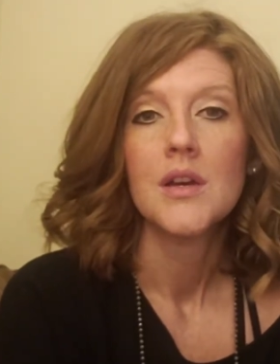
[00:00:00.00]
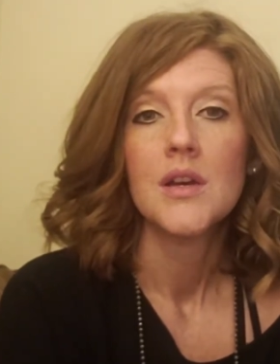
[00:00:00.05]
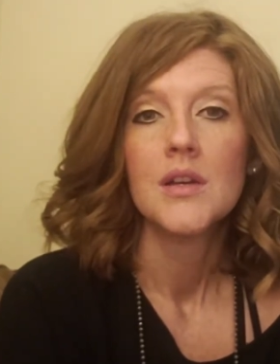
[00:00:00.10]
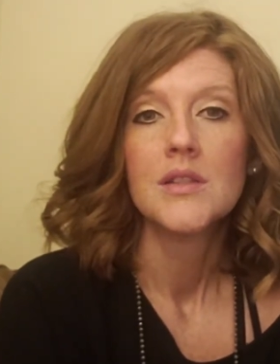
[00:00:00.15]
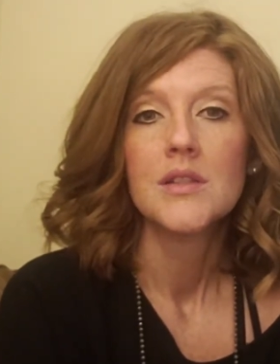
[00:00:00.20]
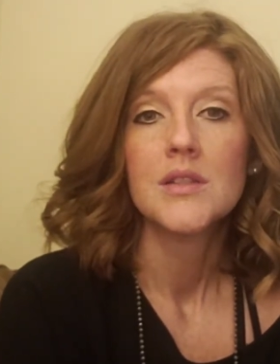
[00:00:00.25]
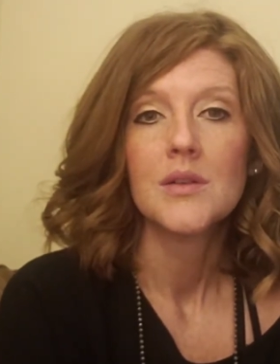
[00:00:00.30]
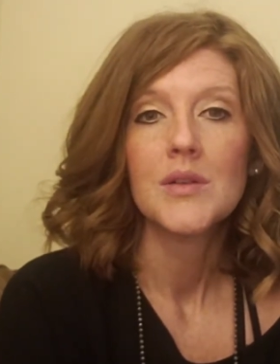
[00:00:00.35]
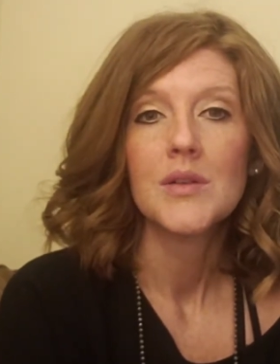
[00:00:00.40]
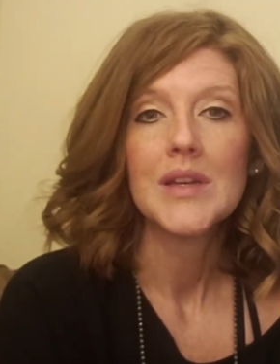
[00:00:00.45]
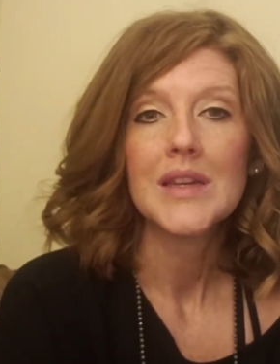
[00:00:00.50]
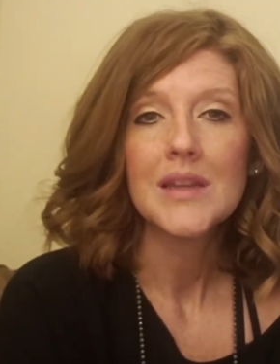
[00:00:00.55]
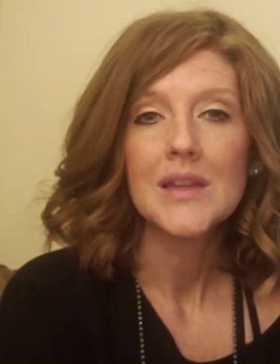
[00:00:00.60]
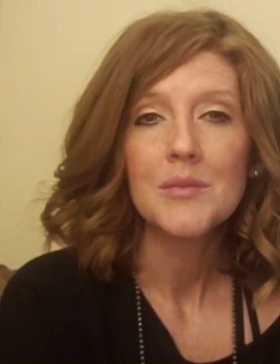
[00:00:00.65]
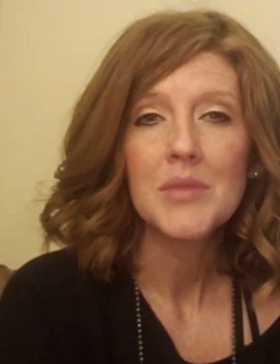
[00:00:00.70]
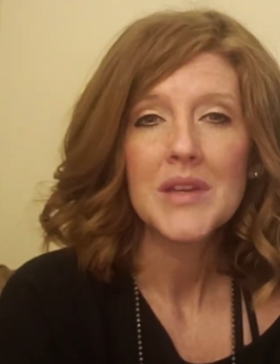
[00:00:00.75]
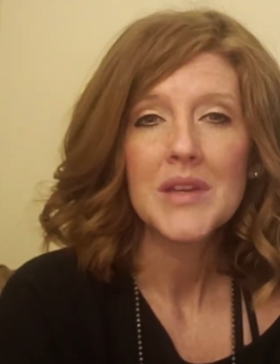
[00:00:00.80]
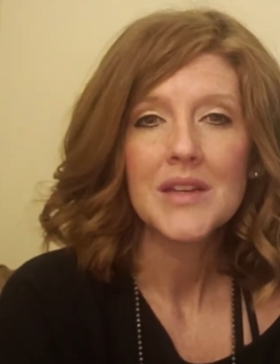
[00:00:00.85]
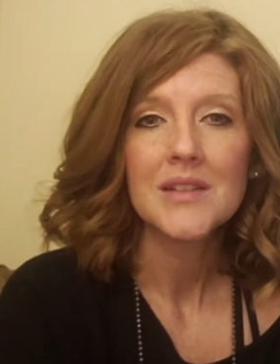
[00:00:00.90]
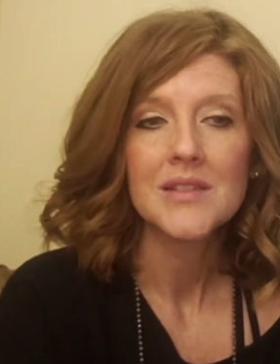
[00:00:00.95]
So it can
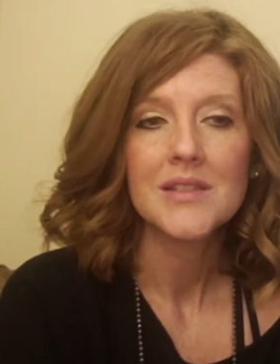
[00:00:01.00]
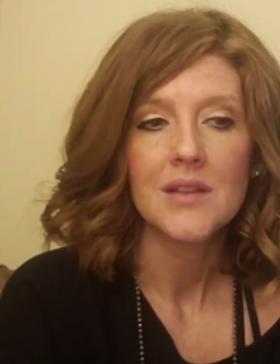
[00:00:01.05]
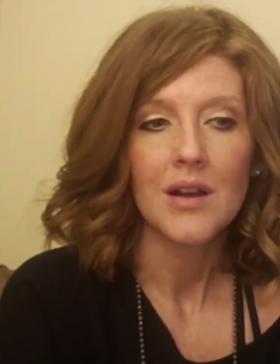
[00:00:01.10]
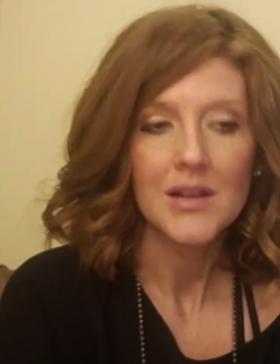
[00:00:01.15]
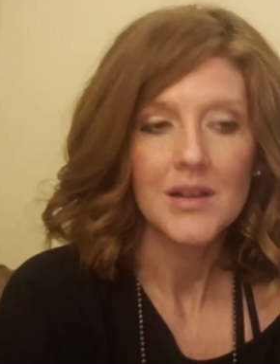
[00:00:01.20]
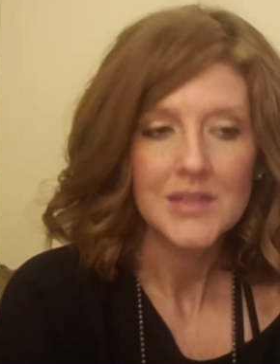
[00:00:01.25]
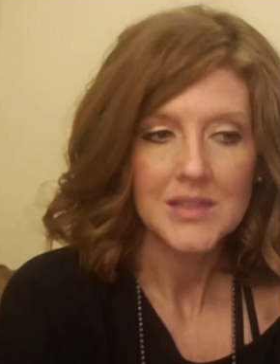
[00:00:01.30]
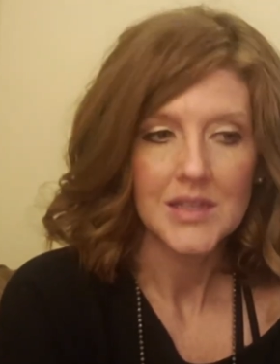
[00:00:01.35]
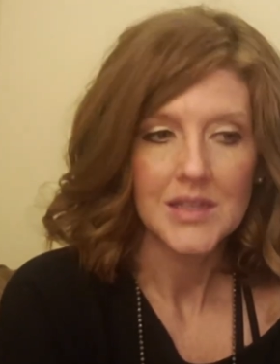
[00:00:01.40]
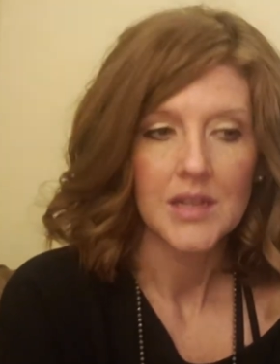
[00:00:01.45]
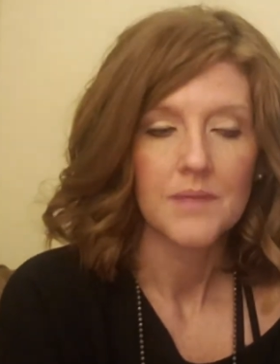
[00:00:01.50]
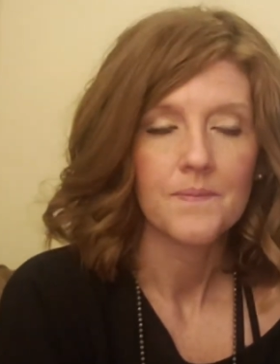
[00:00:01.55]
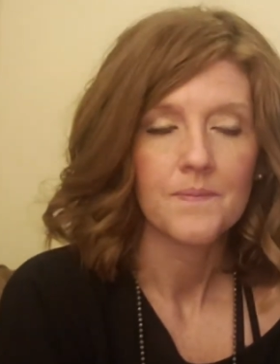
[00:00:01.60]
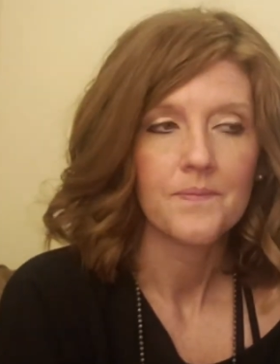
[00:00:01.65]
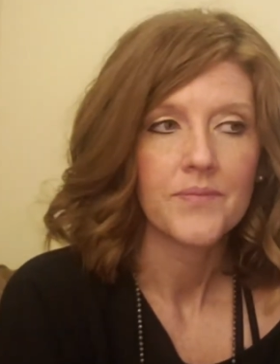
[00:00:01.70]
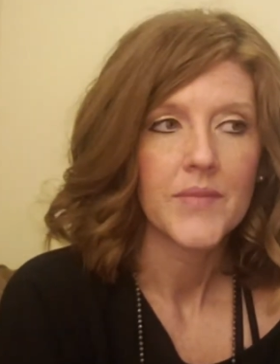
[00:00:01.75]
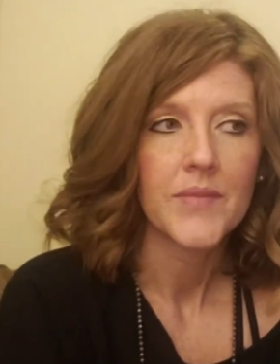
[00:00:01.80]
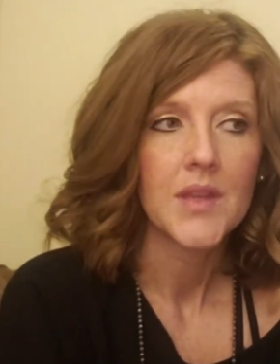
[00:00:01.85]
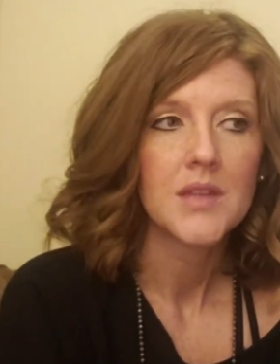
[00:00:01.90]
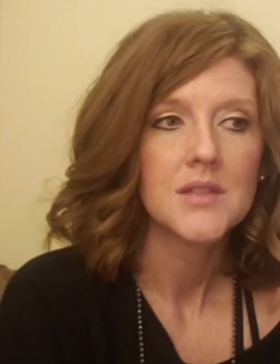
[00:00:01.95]
be exhausting.
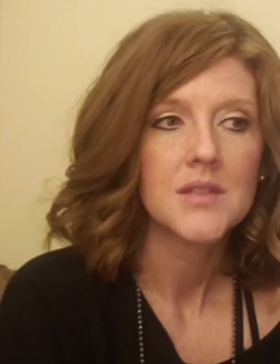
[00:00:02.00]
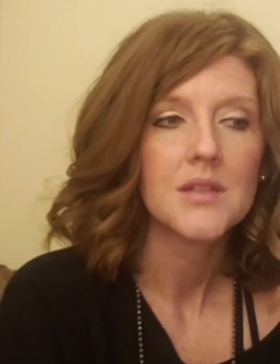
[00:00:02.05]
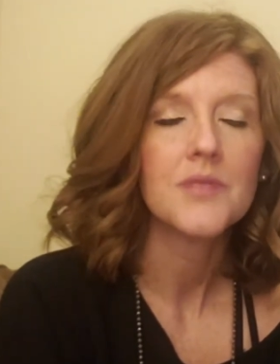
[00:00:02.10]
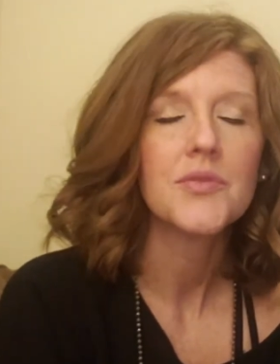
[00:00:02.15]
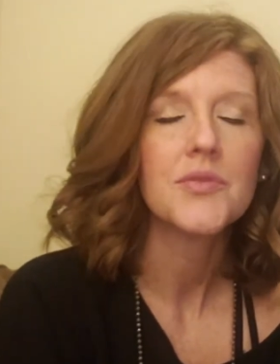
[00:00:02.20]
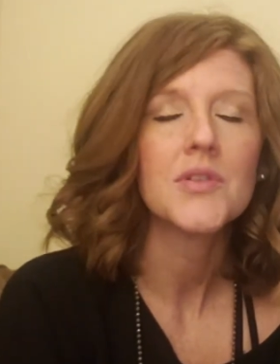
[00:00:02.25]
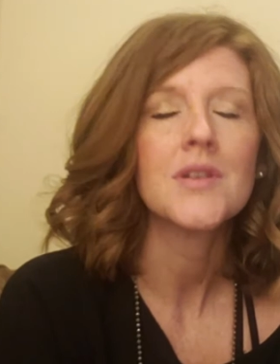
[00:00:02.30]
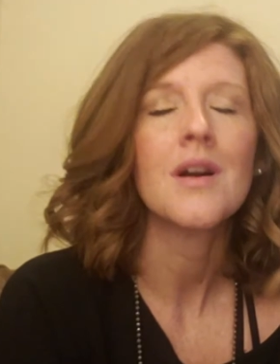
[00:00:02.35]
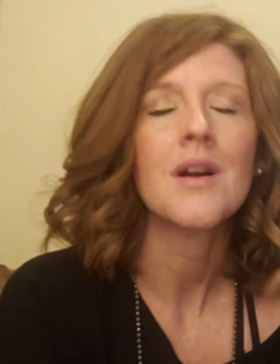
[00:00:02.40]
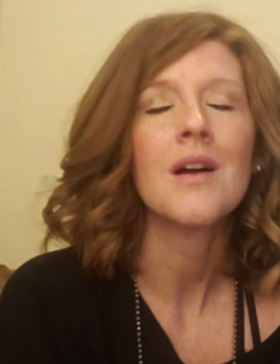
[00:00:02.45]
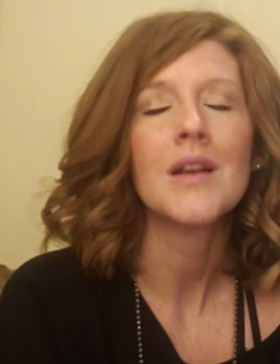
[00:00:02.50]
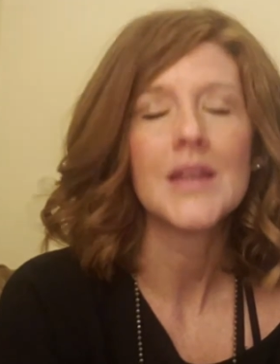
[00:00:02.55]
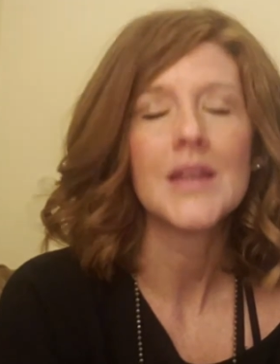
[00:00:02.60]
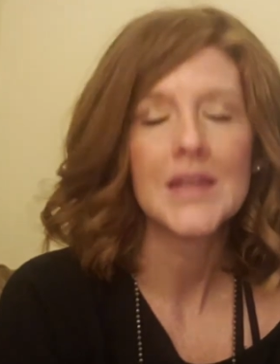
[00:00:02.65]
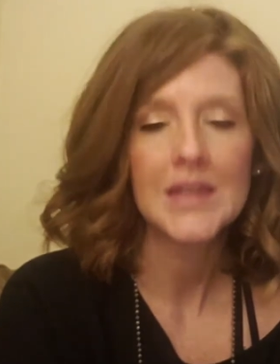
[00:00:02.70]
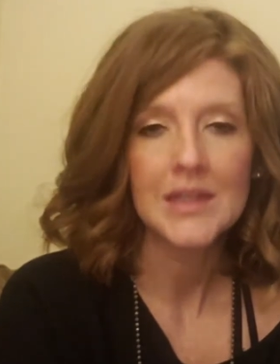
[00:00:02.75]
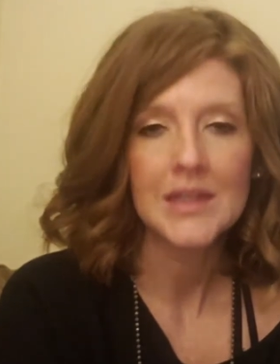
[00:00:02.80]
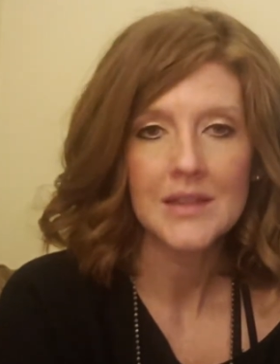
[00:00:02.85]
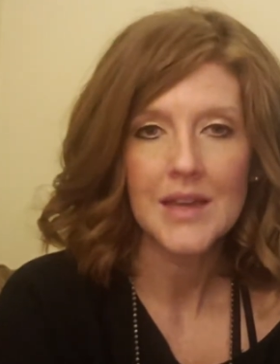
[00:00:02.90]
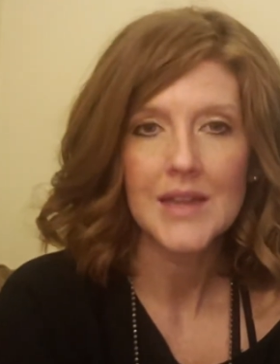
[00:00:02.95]
So if we're not
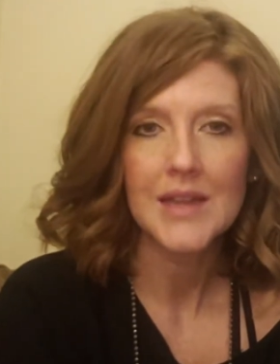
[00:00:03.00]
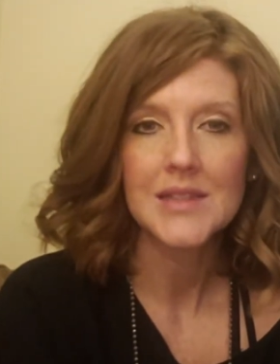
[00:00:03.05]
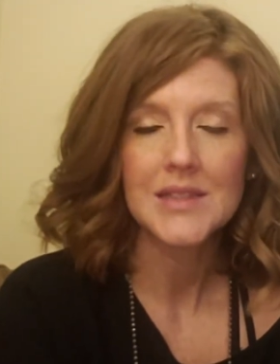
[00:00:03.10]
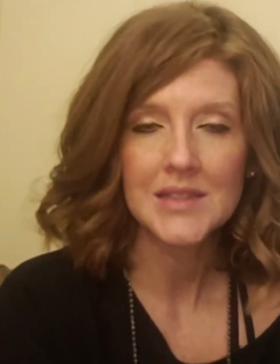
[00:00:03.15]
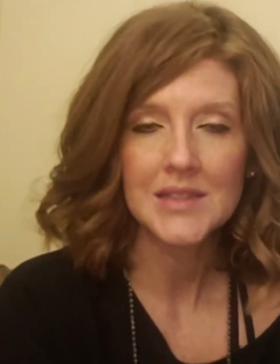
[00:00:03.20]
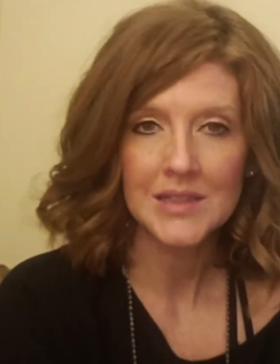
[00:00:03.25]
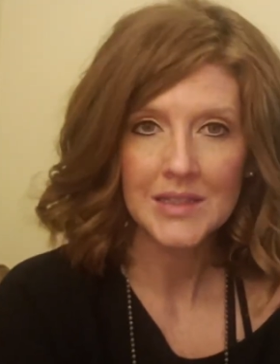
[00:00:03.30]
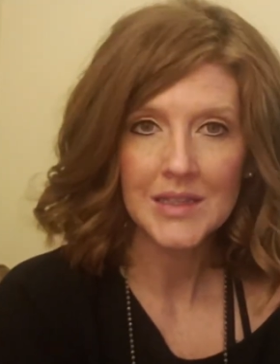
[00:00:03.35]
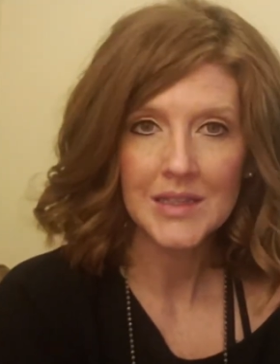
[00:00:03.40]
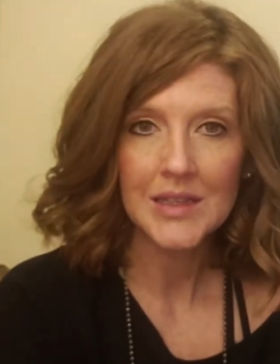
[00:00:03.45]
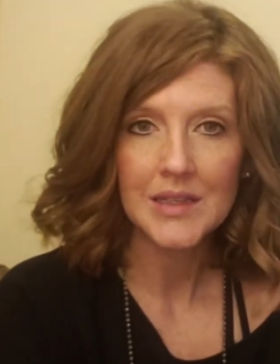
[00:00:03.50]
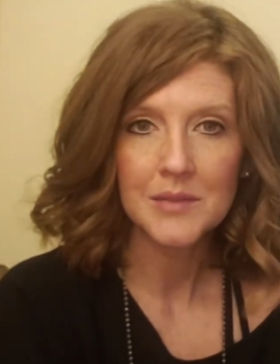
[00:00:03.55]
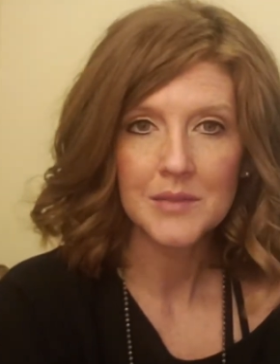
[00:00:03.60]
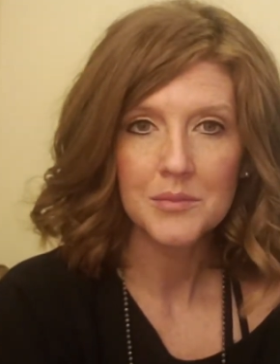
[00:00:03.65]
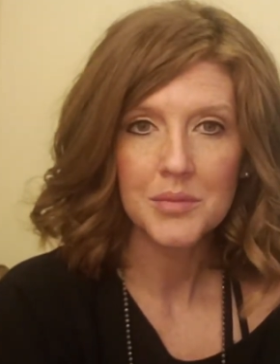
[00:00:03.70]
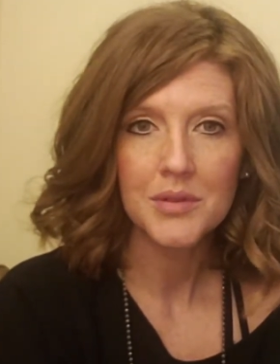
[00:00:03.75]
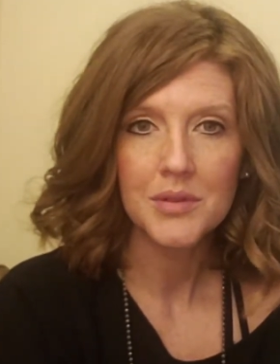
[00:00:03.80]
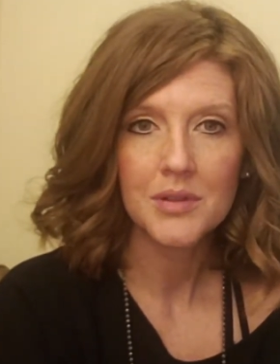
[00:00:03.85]
getting that sleep,